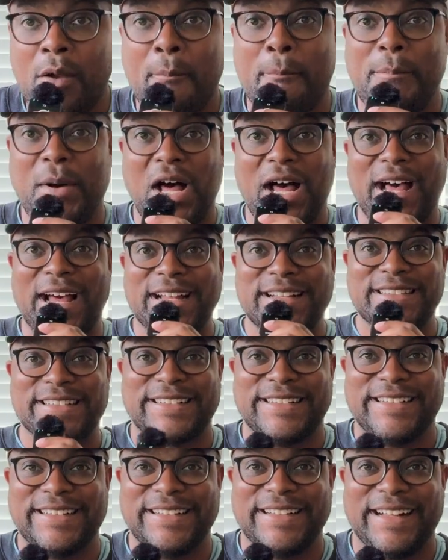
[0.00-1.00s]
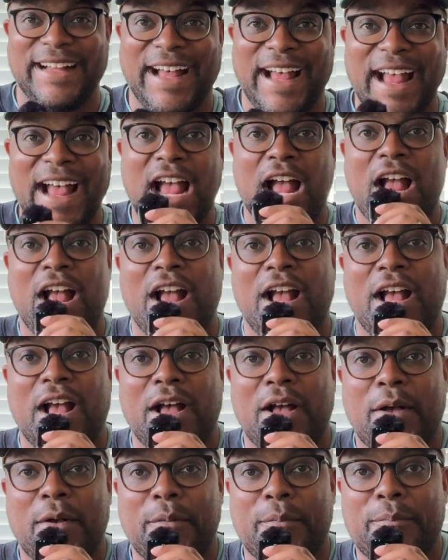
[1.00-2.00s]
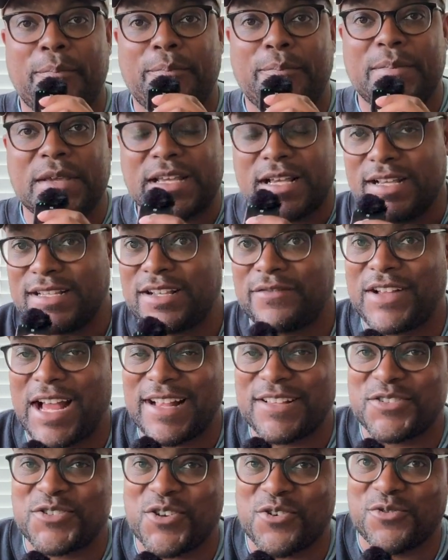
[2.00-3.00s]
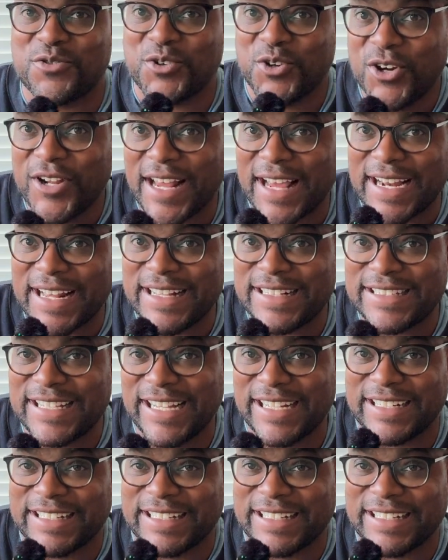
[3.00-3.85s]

But because I've gotten so good at it,